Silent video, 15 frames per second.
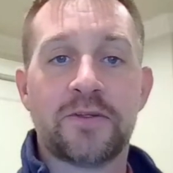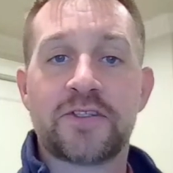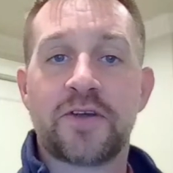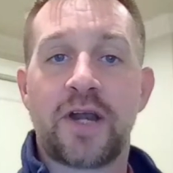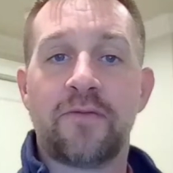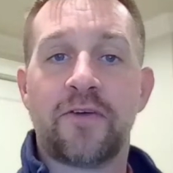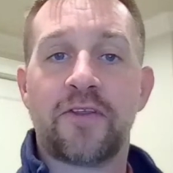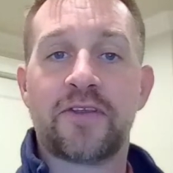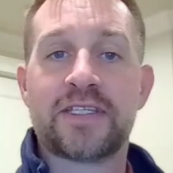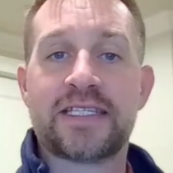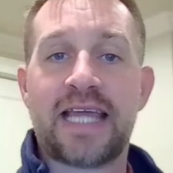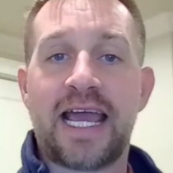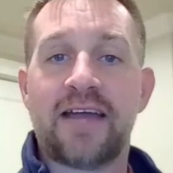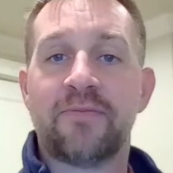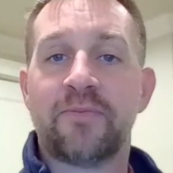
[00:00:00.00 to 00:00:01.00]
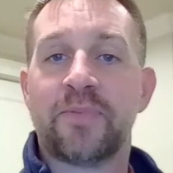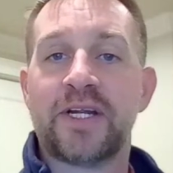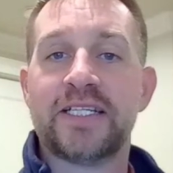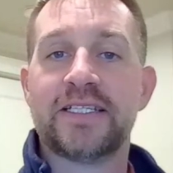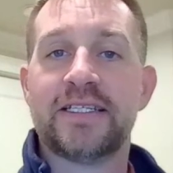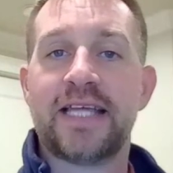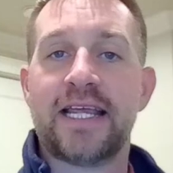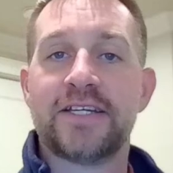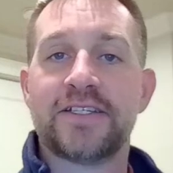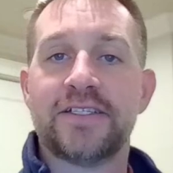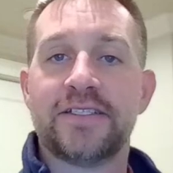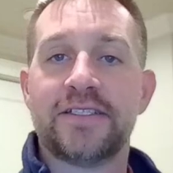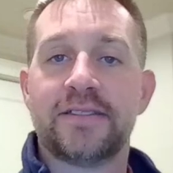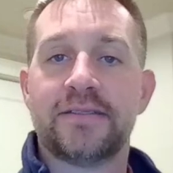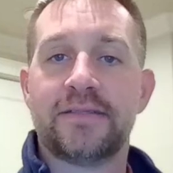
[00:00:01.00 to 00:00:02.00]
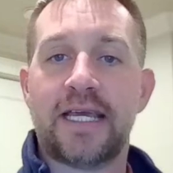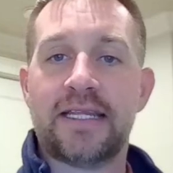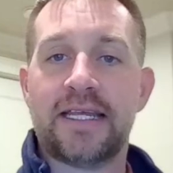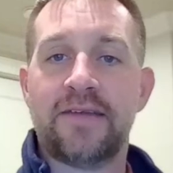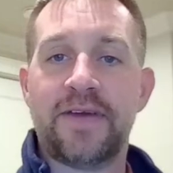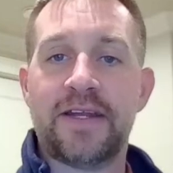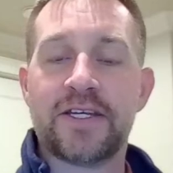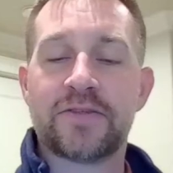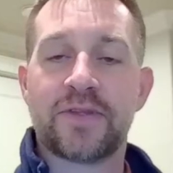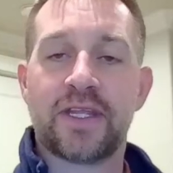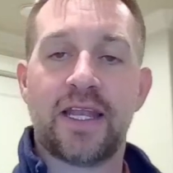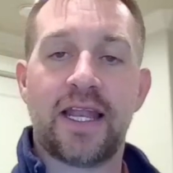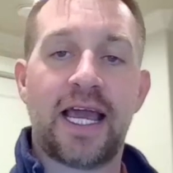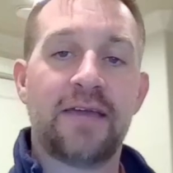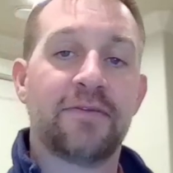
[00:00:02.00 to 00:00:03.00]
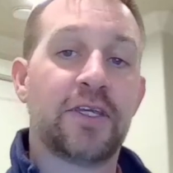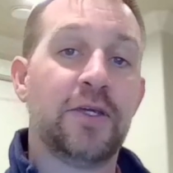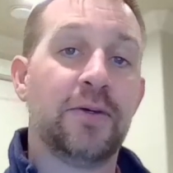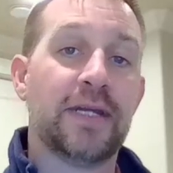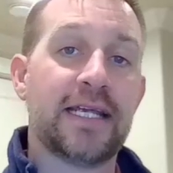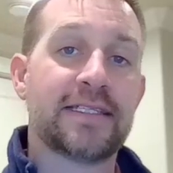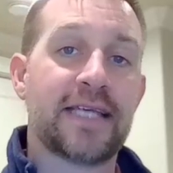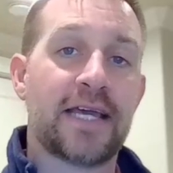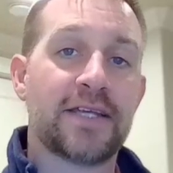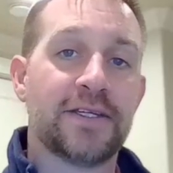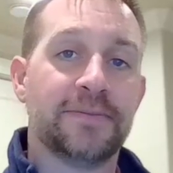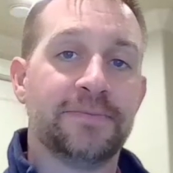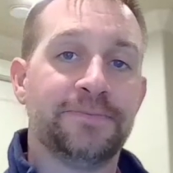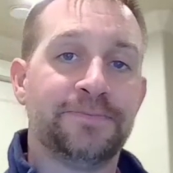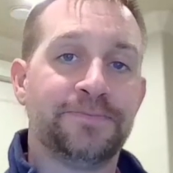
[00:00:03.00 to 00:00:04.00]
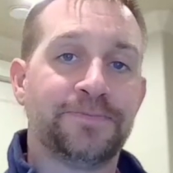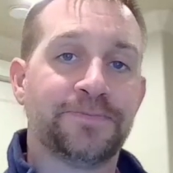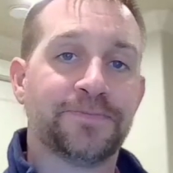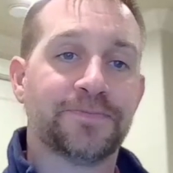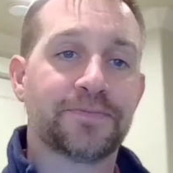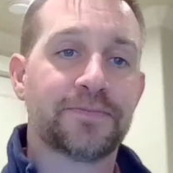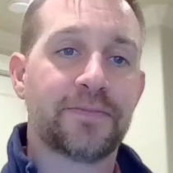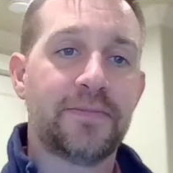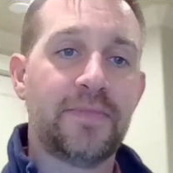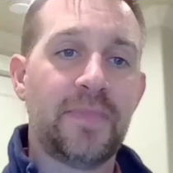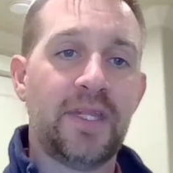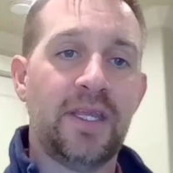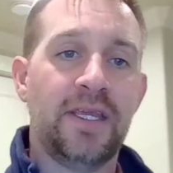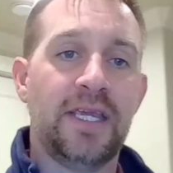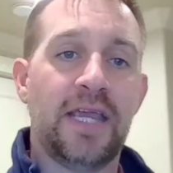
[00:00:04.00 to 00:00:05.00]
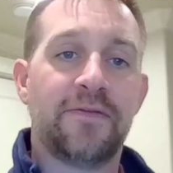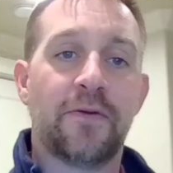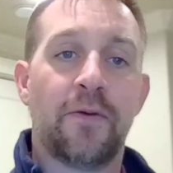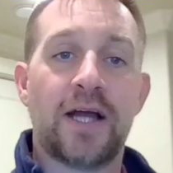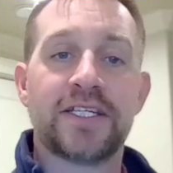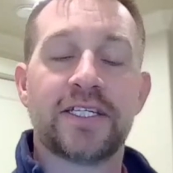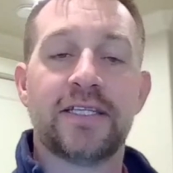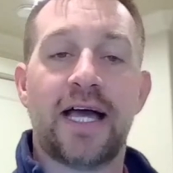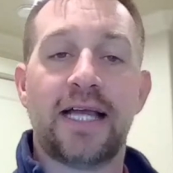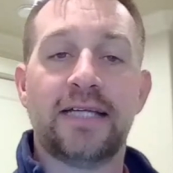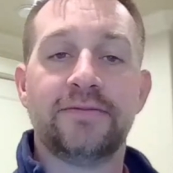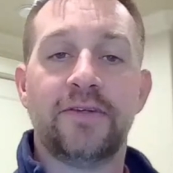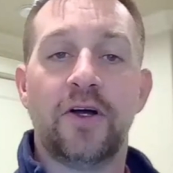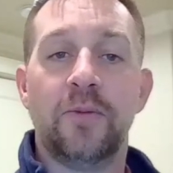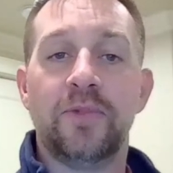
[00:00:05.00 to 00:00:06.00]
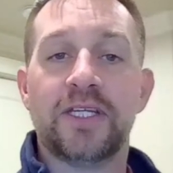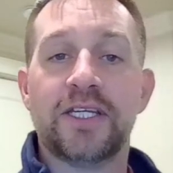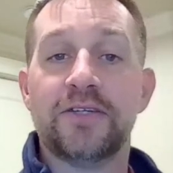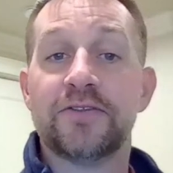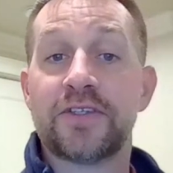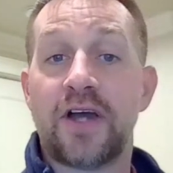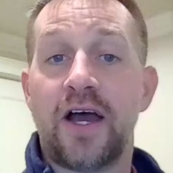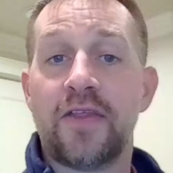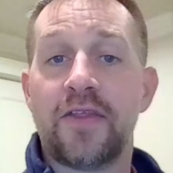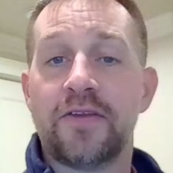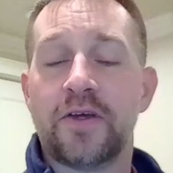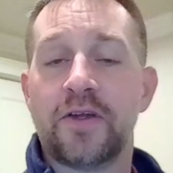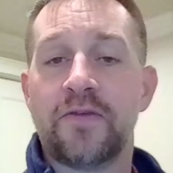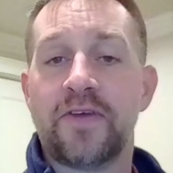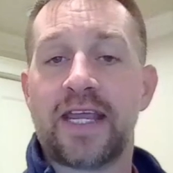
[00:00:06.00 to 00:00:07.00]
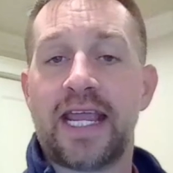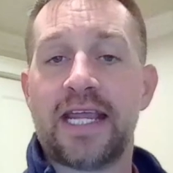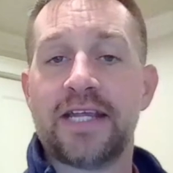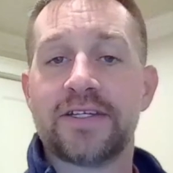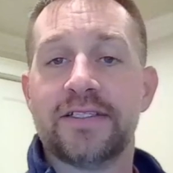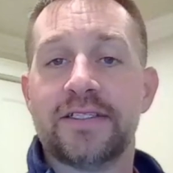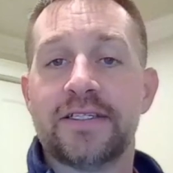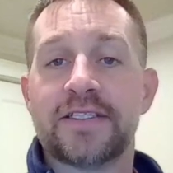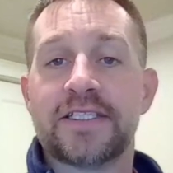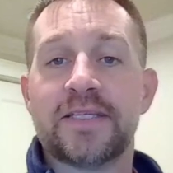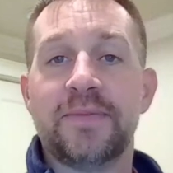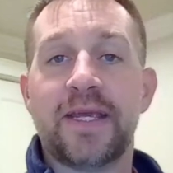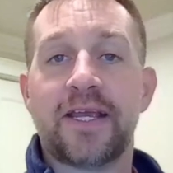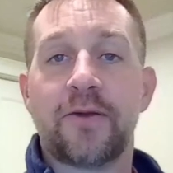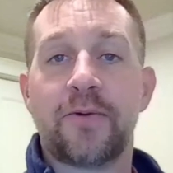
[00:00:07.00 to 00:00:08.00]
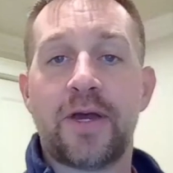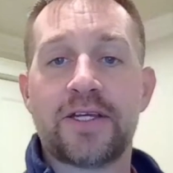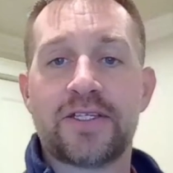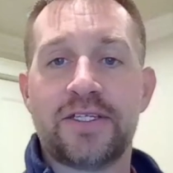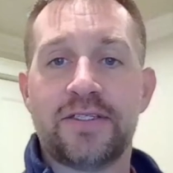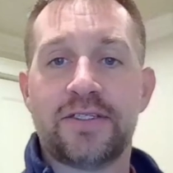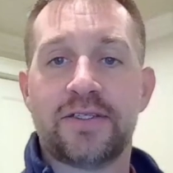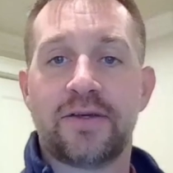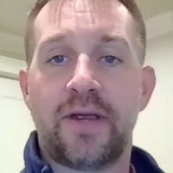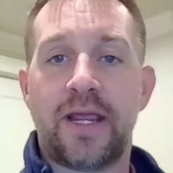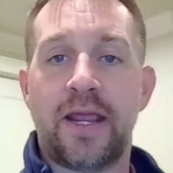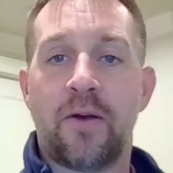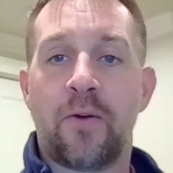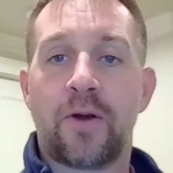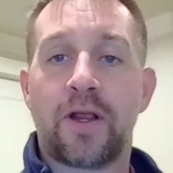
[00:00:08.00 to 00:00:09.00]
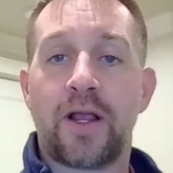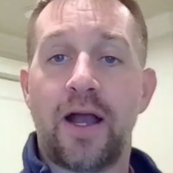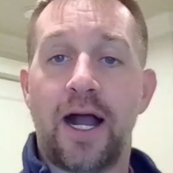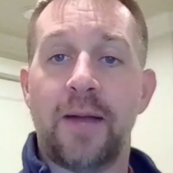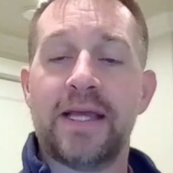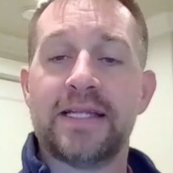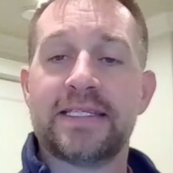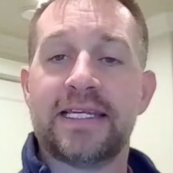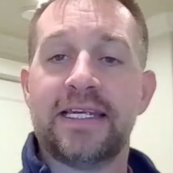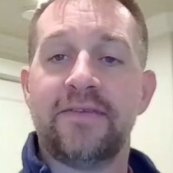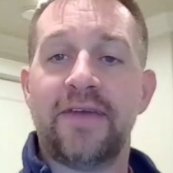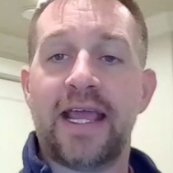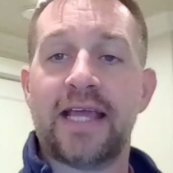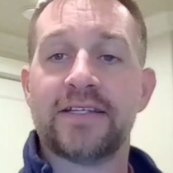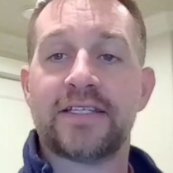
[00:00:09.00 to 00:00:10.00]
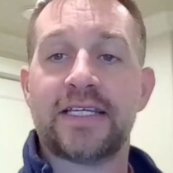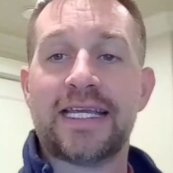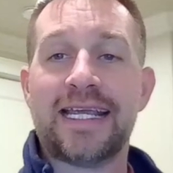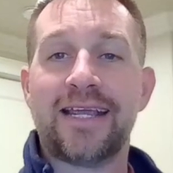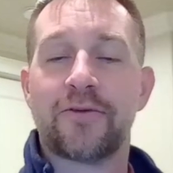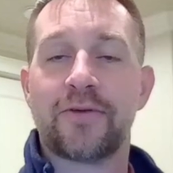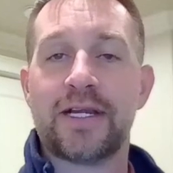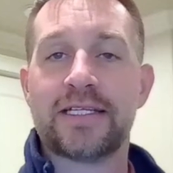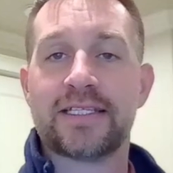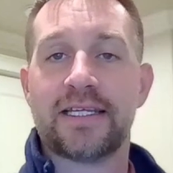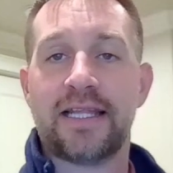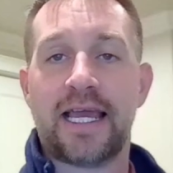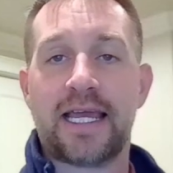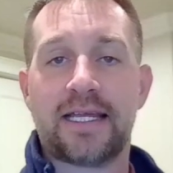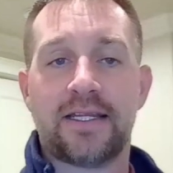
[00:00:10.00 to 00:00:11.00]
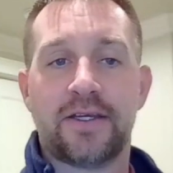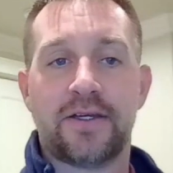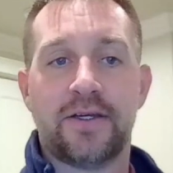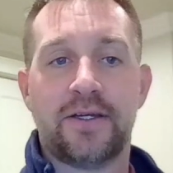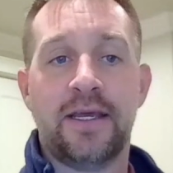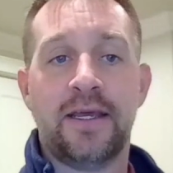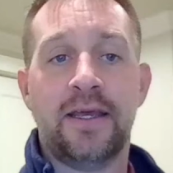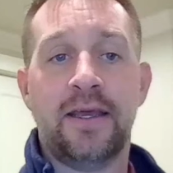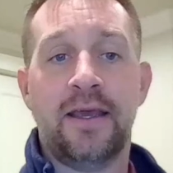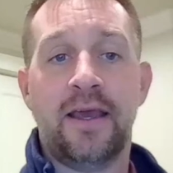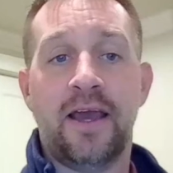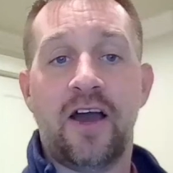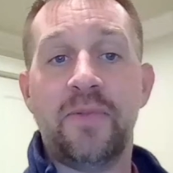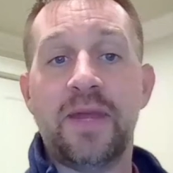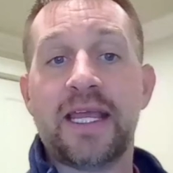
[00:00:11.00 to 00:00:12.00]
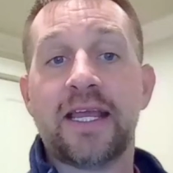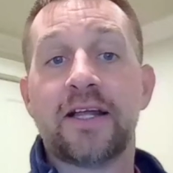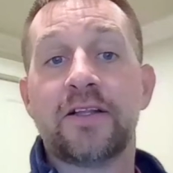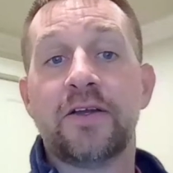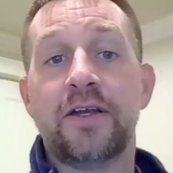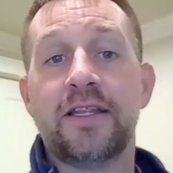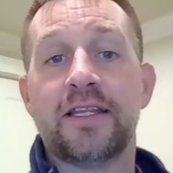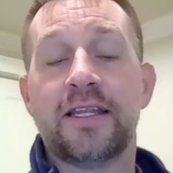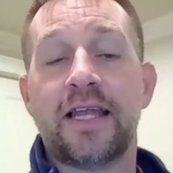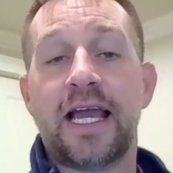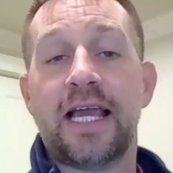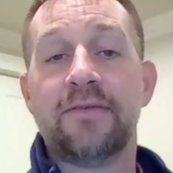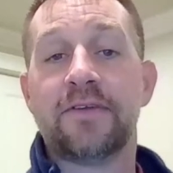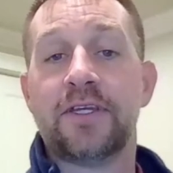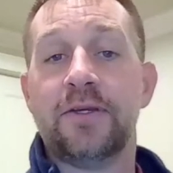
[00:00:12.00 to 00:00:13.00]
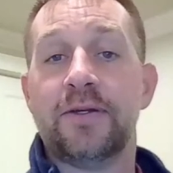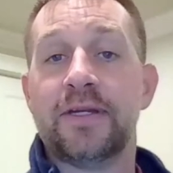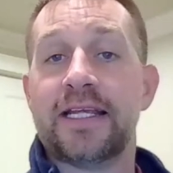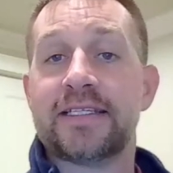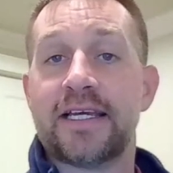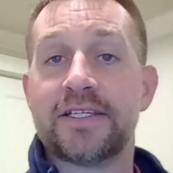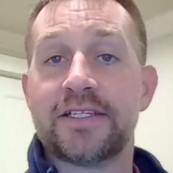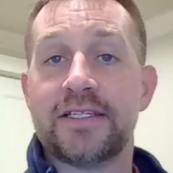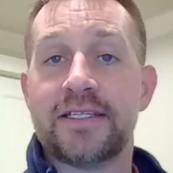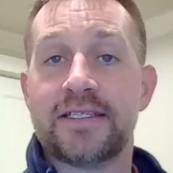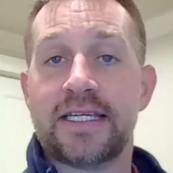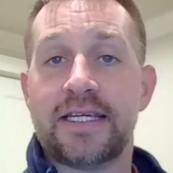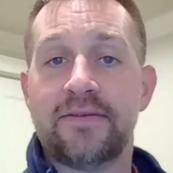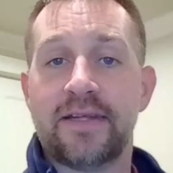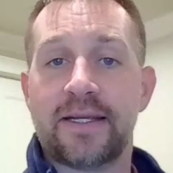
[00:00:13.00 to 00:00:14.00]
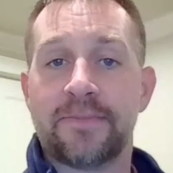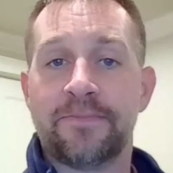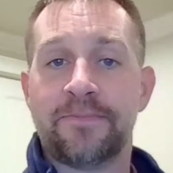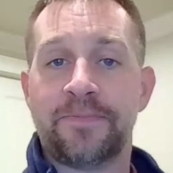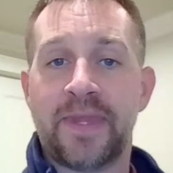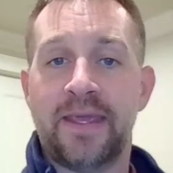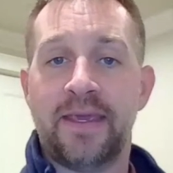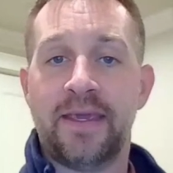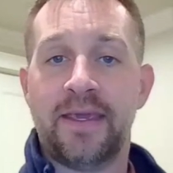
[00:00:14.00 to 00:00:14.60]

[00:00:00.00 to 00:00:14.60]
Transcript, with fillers: We will start off with staff presentations and then finish with a live Q&A session. If you're watching live, hopefully you saw the notification to submit questions or comments in advance to increase the likelihood of being included in the live Q&A session this evening.